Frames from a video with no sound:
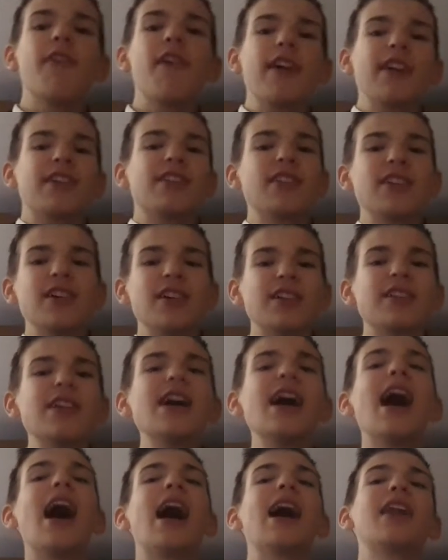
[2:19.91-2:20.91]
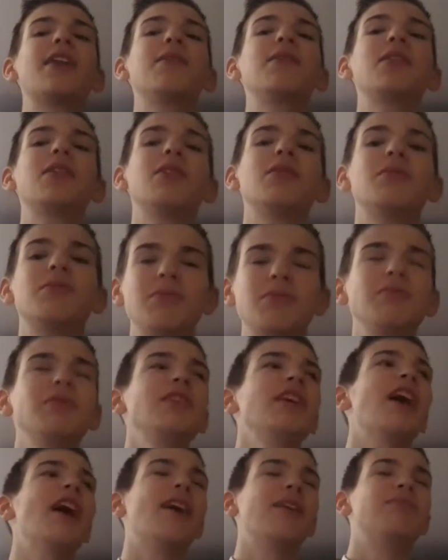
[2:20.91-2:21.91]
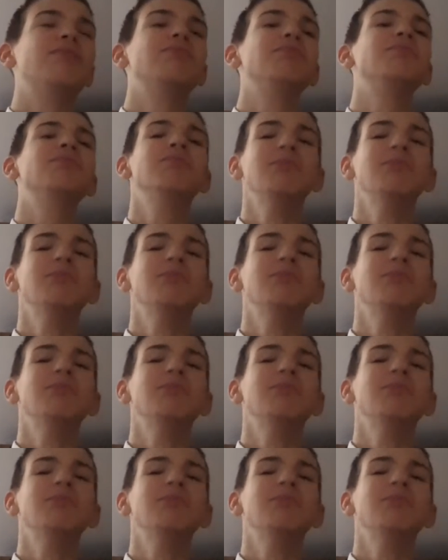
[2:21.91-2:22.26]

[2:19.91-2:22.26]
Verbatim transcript: your faces, and yeah,